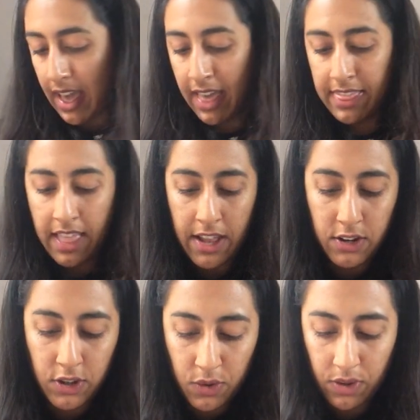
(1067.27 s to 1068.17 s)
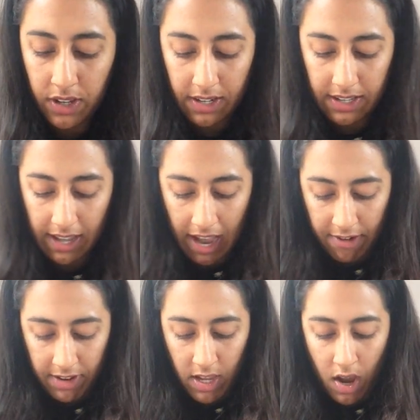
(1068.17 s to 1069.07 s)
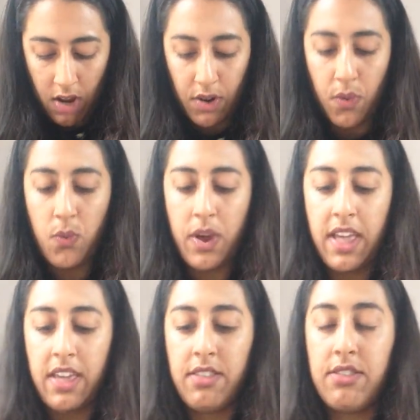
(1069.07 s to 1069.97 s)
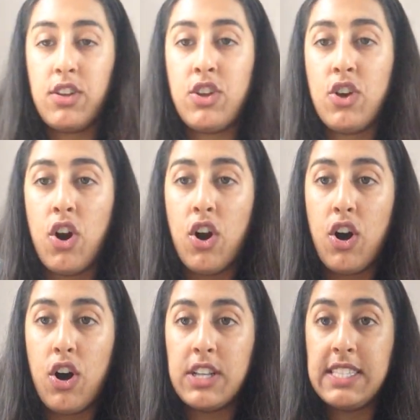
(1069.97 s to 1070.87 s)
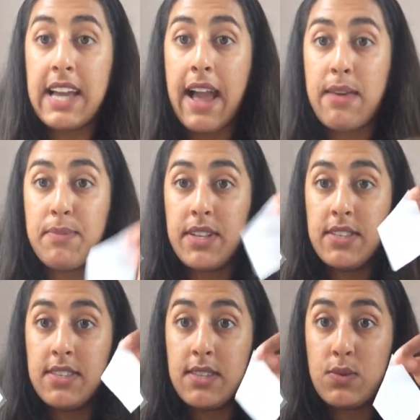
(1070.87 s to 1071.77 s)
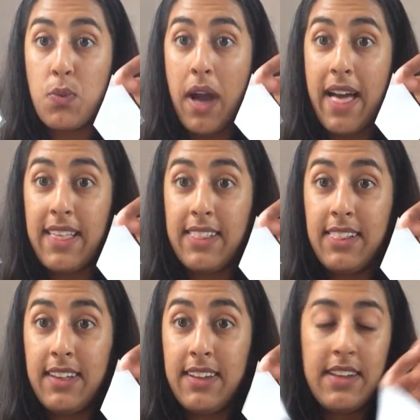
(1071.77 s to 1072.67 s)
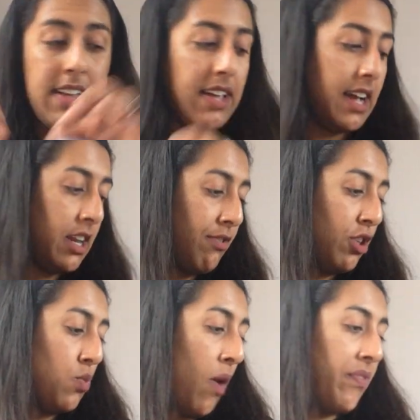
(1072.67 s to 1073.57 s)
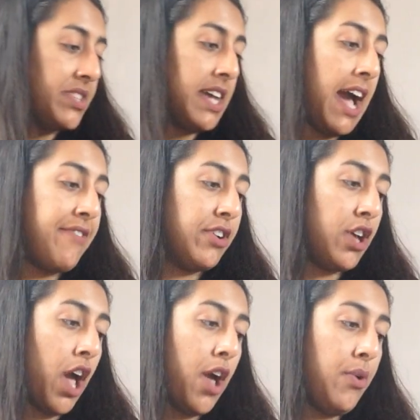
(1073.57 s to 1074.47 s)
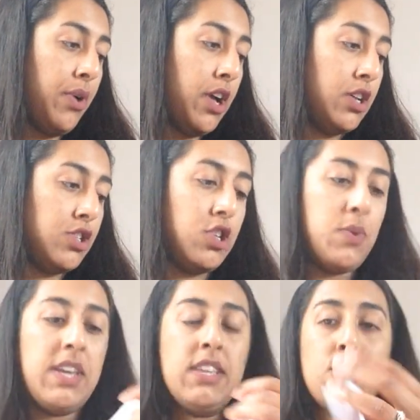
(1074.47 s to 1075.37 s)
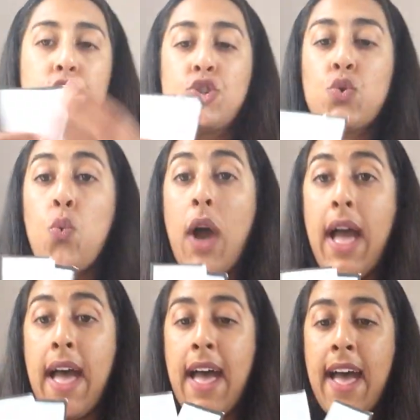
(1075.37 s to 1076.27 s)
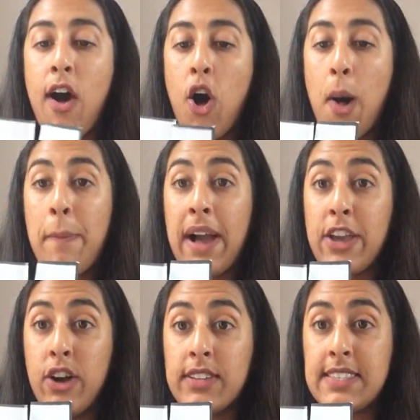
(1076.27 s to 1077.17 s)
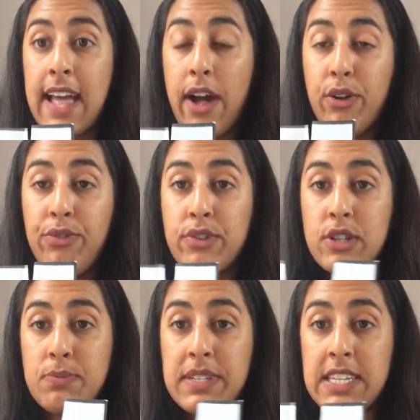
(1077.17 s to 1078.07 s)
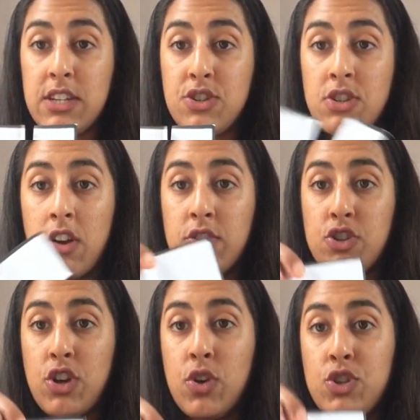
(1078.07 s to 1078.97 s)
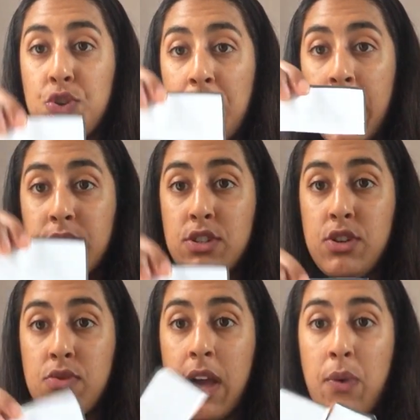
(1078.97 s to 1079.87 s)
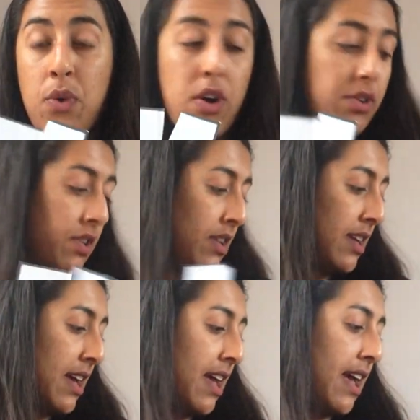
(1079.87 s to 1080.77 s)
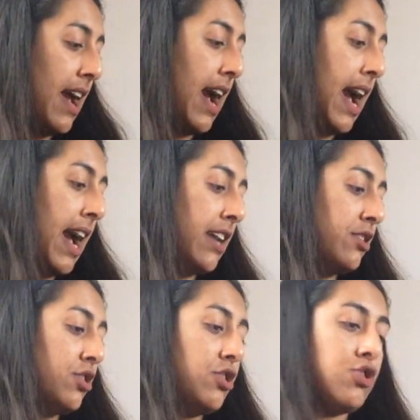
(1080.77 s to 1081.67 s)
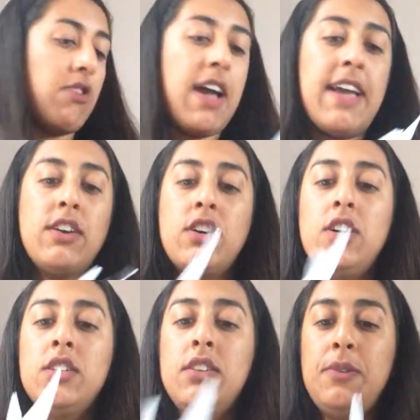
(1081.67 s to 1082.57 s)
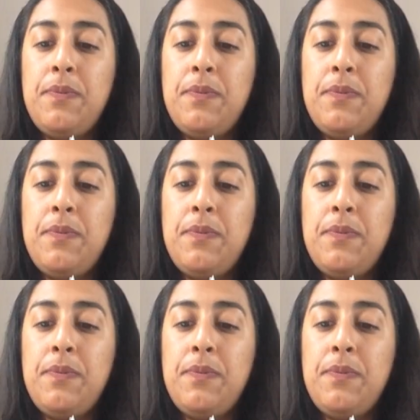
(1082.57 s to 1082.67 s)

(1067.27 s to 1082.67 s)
and then you can carry on with your diamonds as well. And if you want to have a go at doing the square all by yourself, because Miss Eesha's already showed you how to do that one, and the triangle,